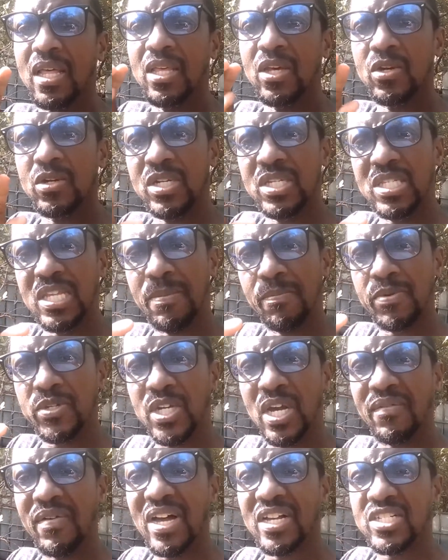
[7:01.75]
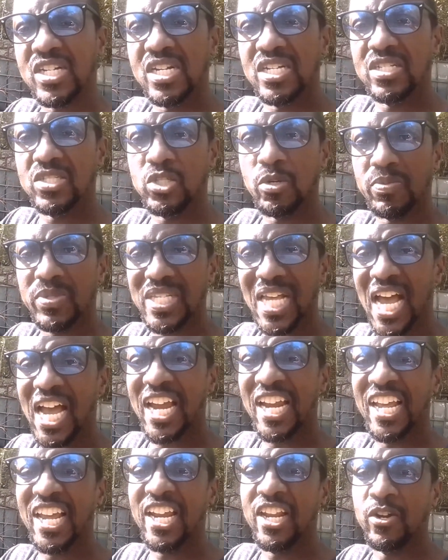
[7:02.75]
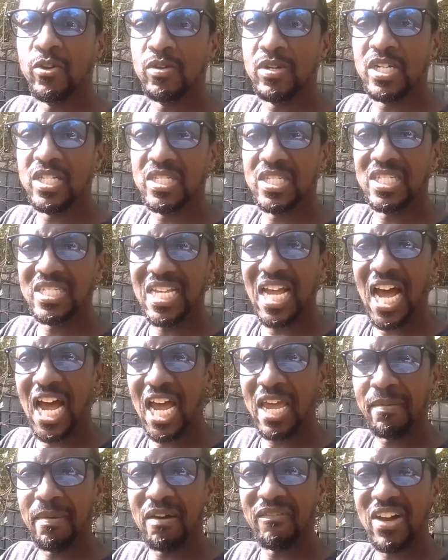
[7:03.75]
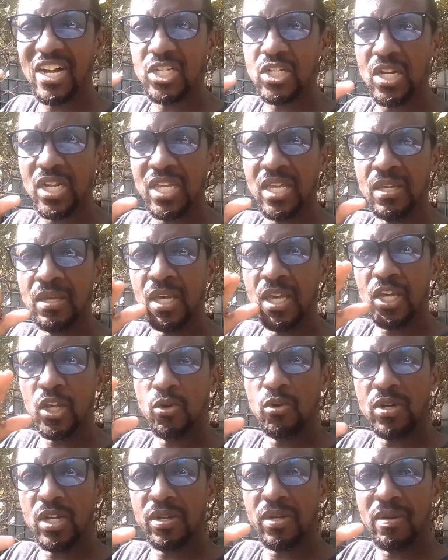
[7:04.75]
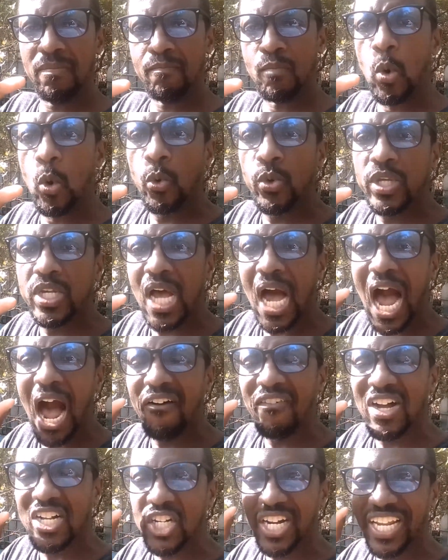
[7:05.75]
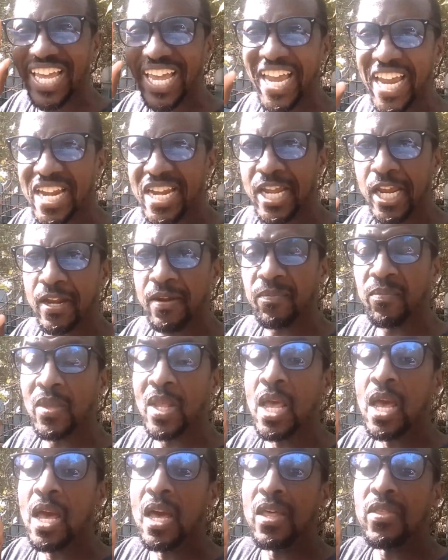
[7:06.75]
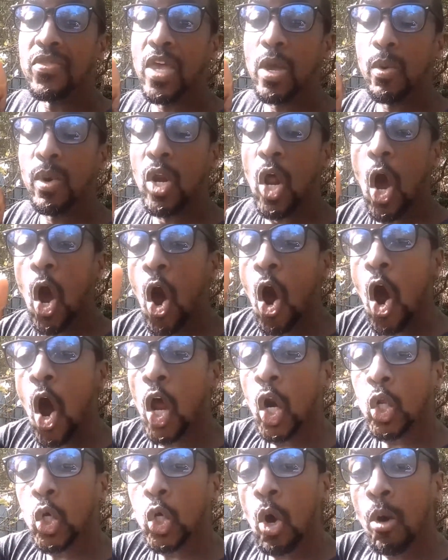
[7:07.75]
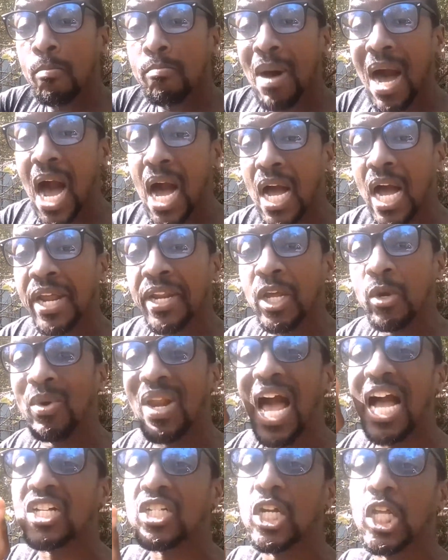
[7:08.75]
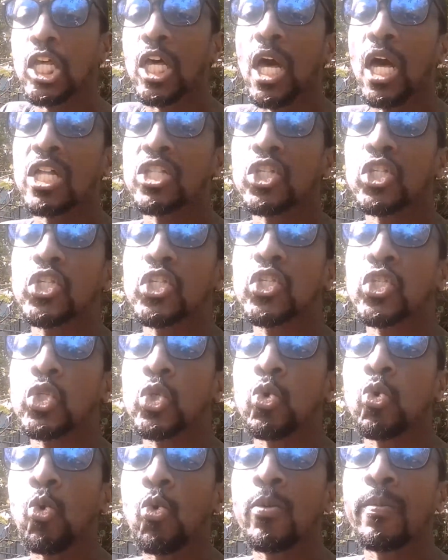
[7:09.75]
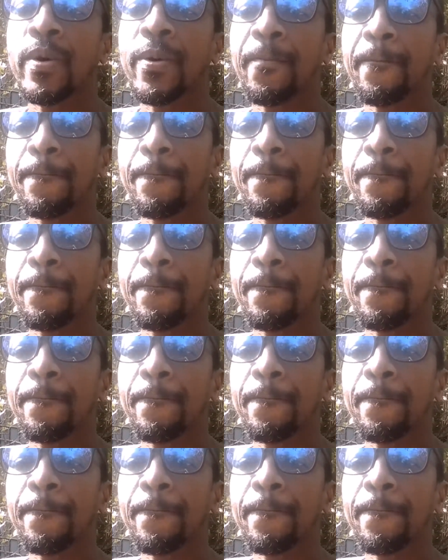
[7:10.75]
you know, the temperature have actually subsided, you know, the time have actually, you know, the mode have actually ended, they will all come back and they will actually consume